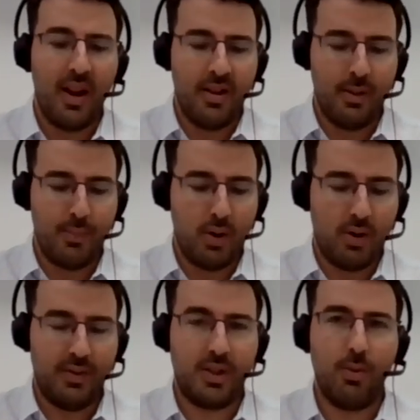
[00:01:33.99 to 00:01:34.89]
the moral
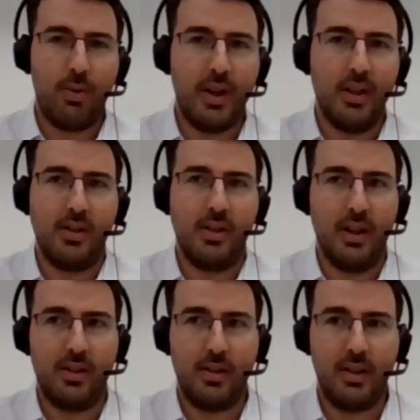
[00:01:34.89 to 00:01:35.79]
of the story is
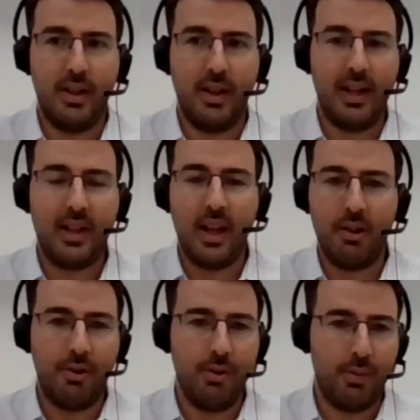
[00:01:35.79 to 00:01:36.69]
that at the
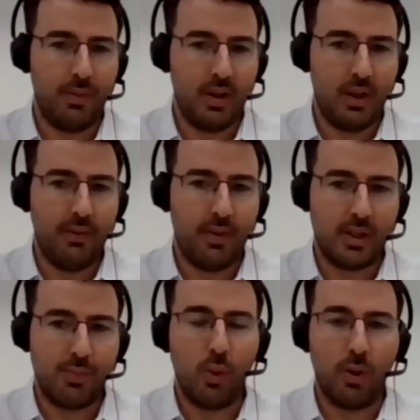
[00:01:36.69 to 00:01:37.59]
end, you, even in
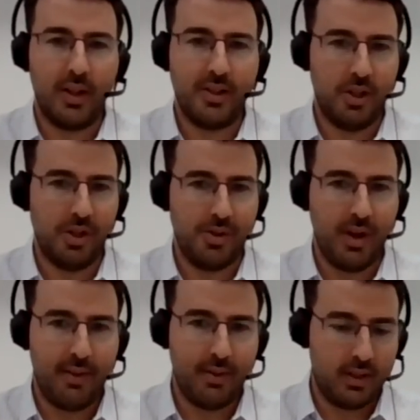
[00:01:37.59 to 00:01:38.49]
small organizations, you
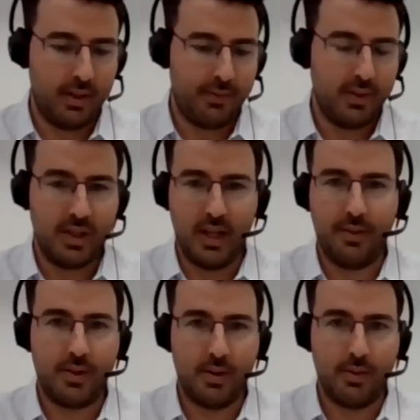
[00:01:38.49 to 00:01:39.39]
have a different set
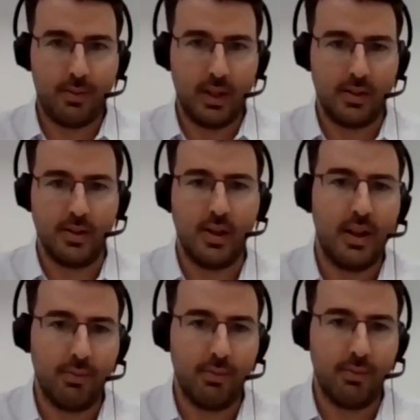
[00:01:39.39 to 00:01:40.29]
of software that's
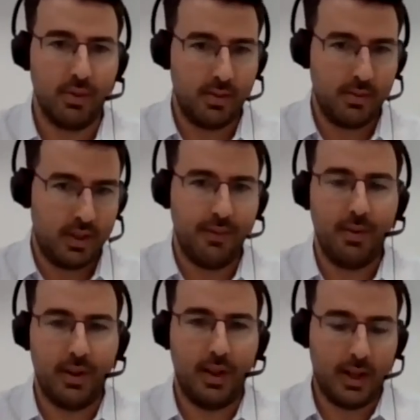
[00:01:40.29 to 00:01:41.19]
designed for
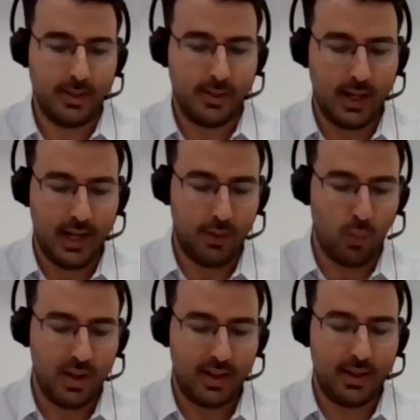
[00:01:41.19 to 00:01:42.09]
different things. And
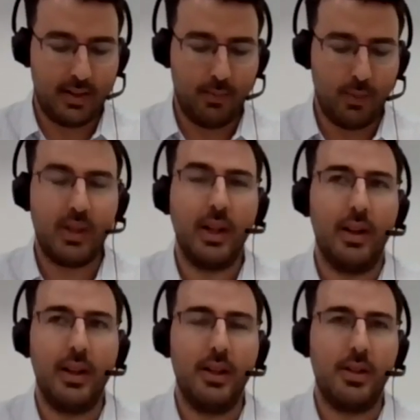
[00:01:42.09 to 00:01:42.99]
what that
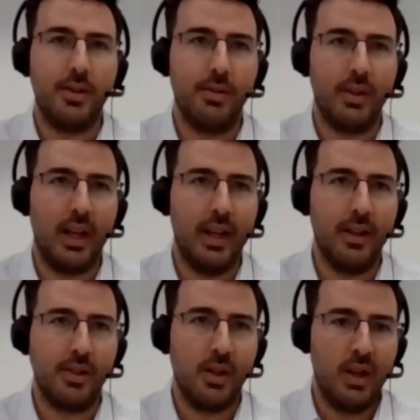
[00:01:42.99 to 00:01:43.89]
leads to is,